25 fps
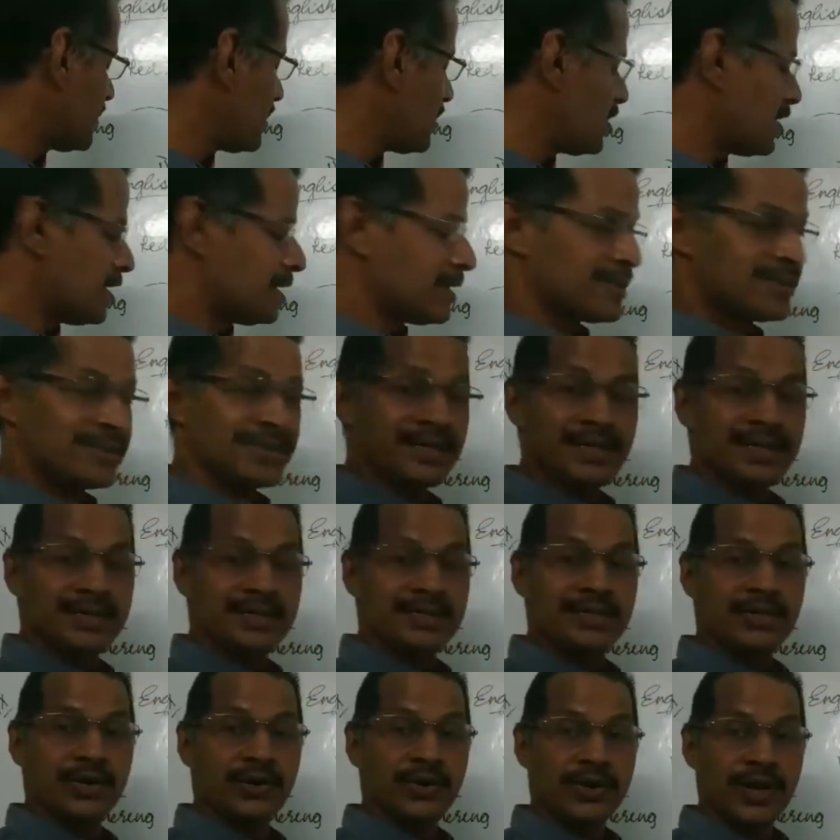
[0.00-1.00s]
the
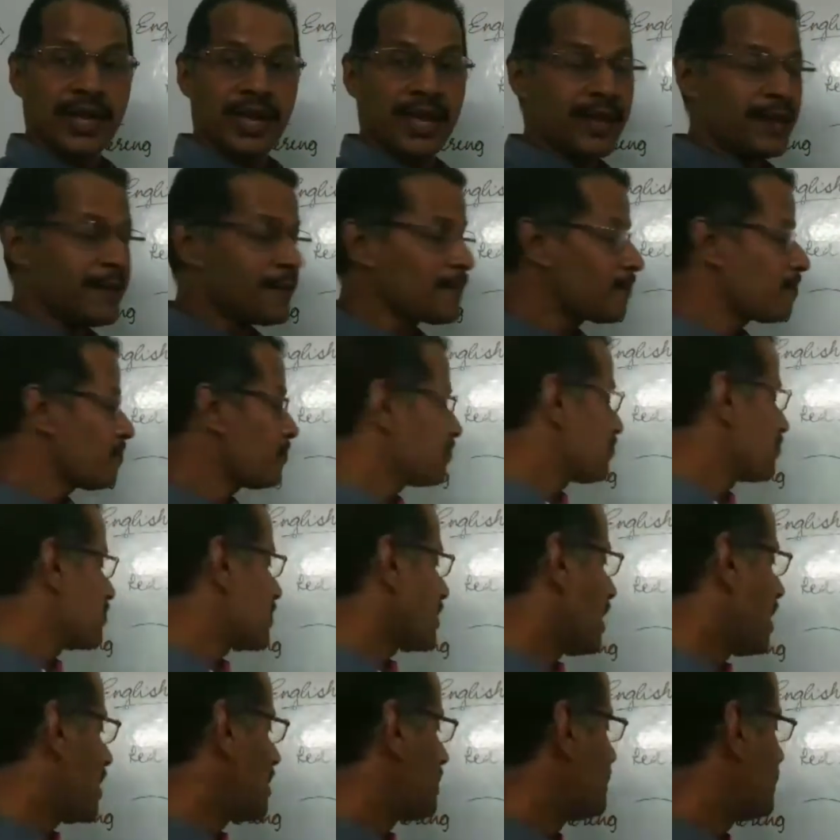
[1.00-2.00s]
third toenail,
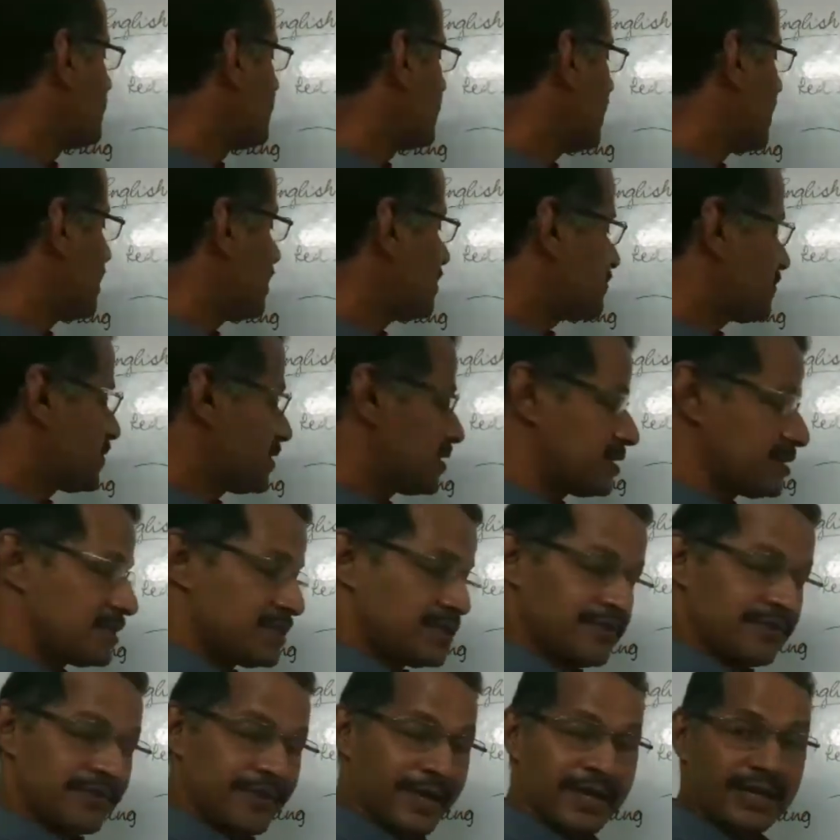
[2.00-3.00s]
and the
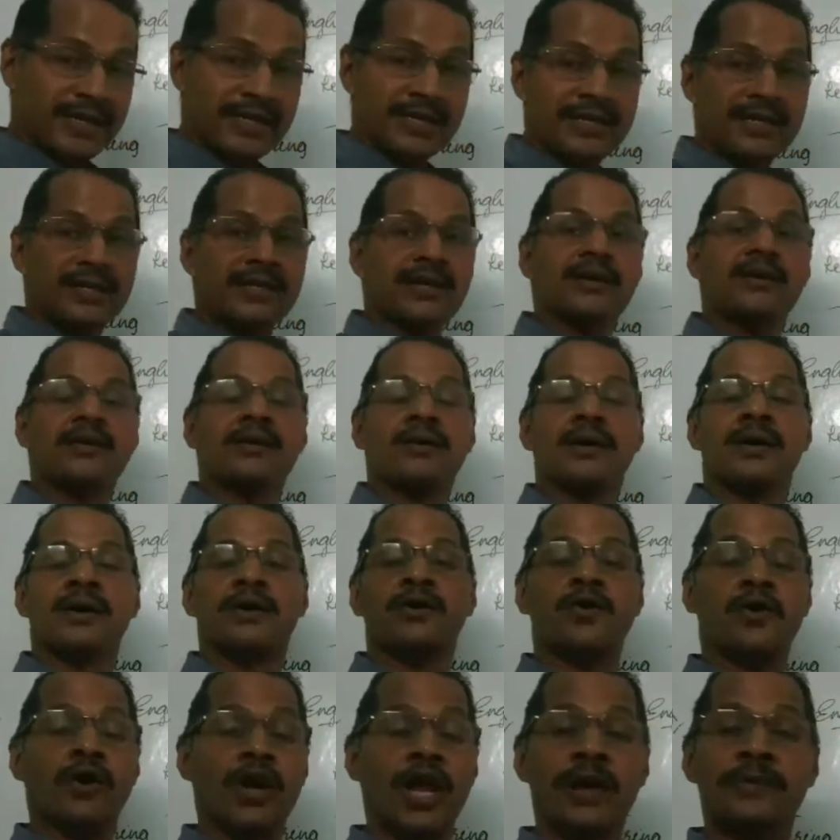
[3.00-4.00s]
elephant fell,
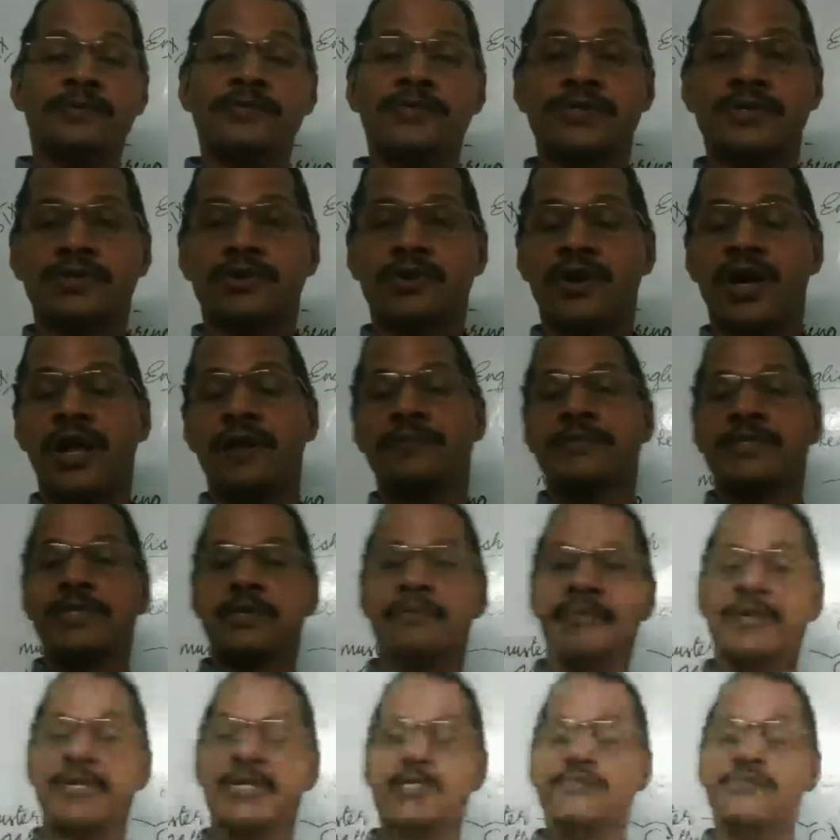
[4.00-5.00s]
collapsed.
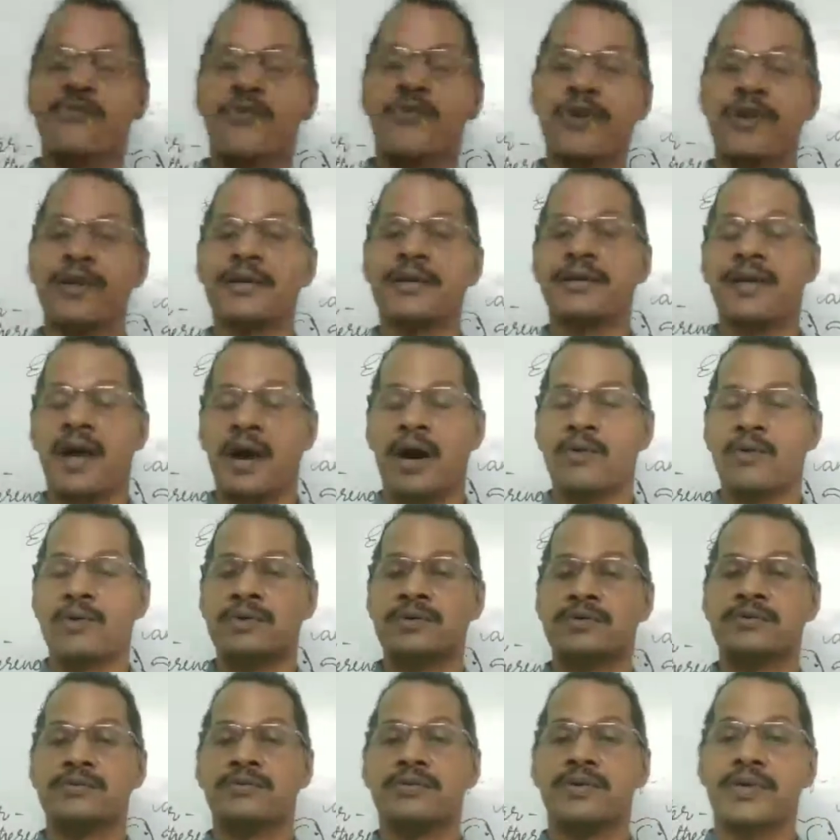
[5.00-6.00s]
Collapsing means falling
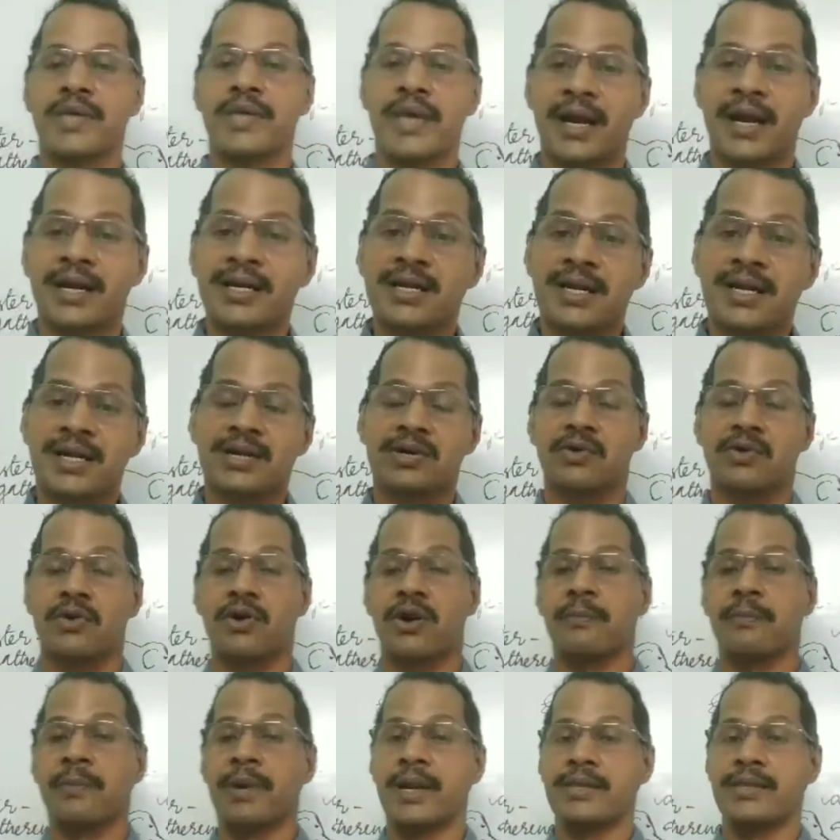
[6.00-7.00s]
down. Okay,
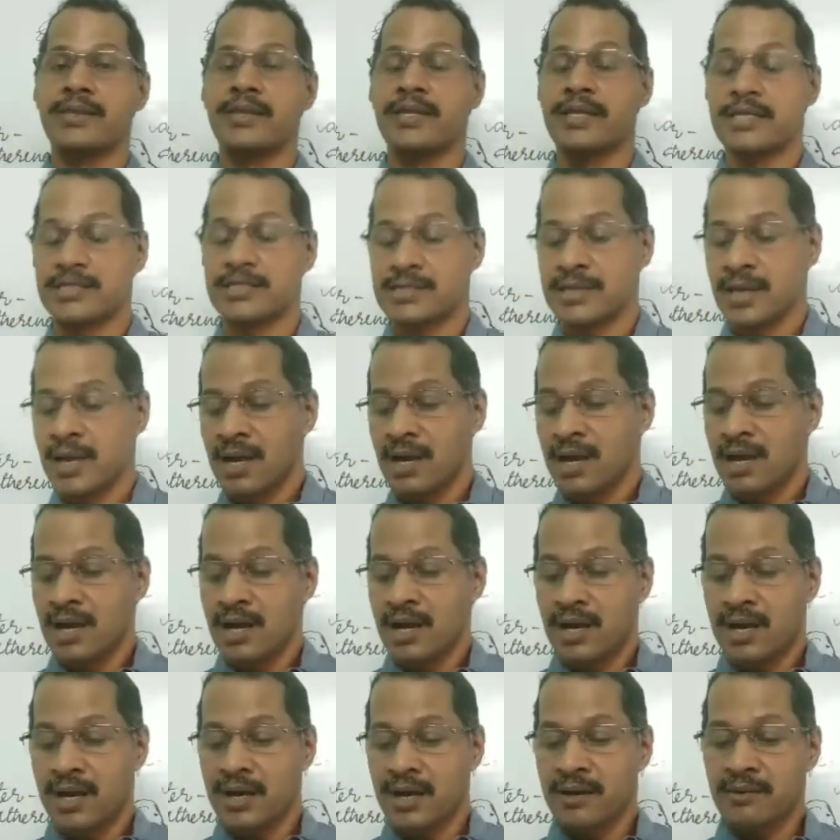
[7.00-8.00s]
uncontrollably. That is
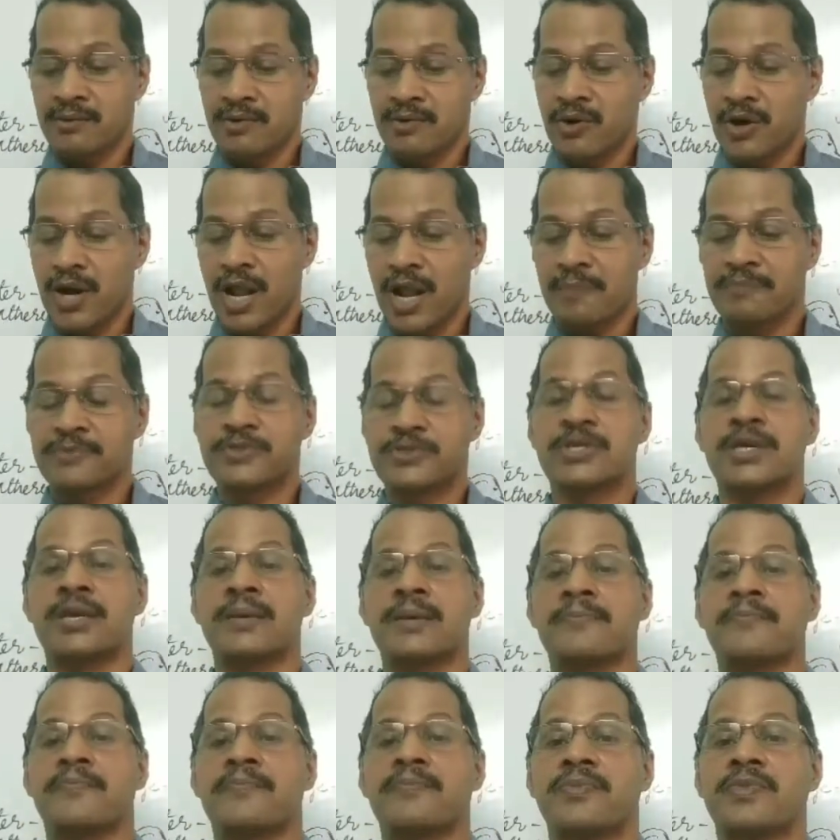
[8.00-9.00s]

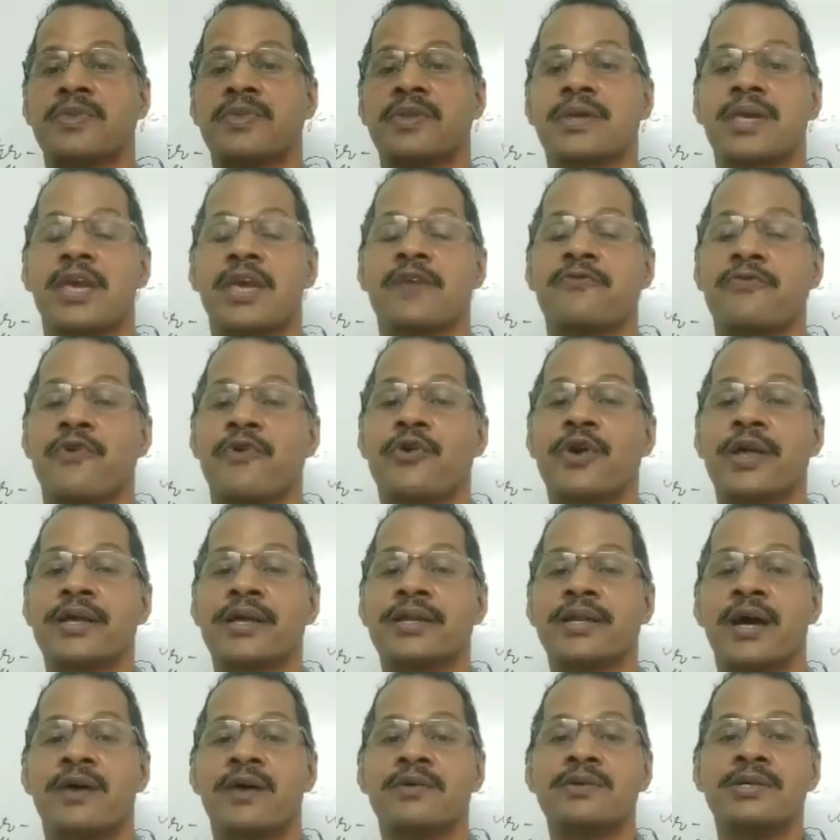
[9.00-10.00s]
collapsing. Okay,
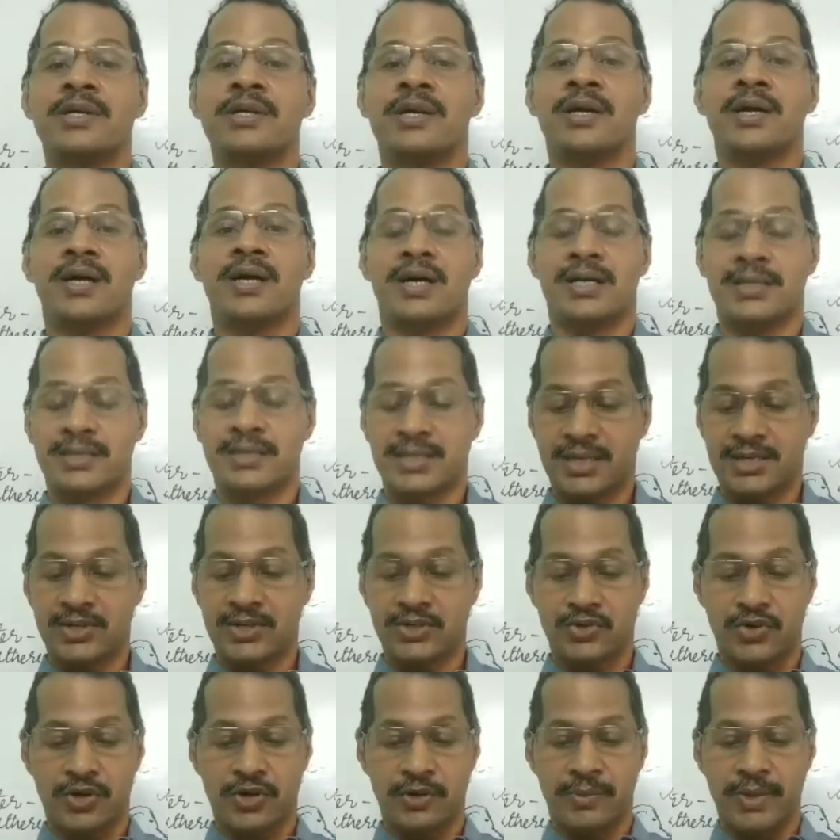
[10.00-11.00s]
falling down
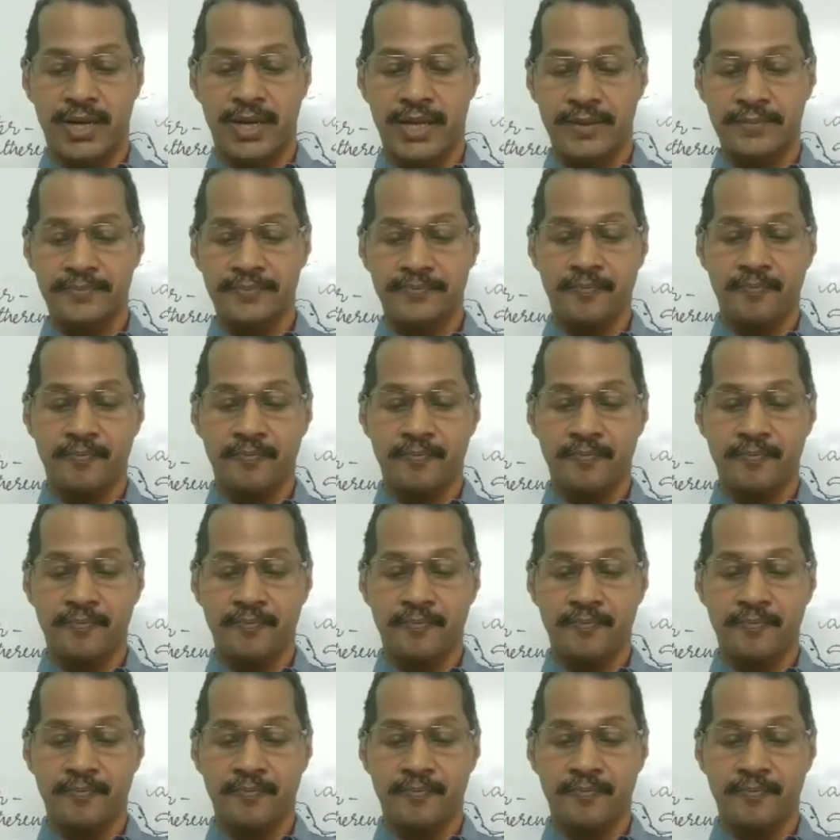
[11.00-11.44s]
uncontrollably.